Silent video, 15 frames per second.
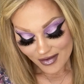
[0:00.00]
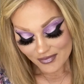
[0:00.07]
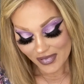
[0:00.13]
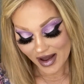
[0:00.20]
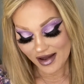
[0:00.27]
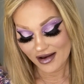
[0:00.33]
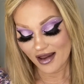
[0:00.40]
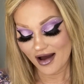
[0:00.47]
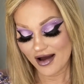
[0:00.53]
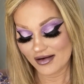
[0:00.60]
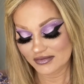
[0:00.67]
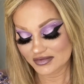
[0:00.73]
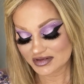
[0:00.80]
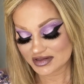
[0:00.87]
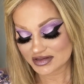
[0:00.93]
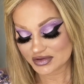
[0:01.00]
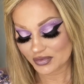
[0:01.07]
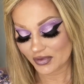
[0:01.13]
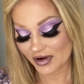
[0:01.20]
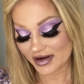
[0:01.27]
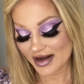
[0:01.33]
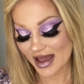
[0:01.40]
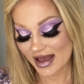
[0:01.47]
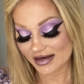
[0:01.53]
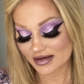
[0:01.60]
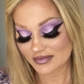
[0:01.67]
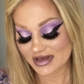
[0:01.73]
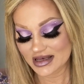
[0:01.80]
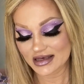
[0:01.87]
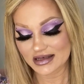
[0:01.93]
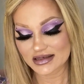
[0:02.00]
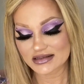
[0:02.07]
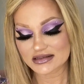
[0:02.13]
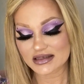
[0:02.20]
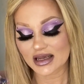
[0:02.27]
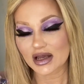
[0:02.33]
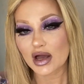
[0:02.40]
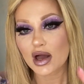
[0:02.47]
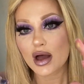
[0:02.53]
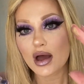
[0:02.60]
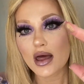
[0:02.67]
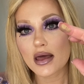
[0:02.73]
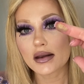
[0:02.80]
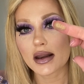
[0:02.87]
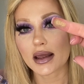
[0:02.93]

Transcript: But Sworn Enemy is like an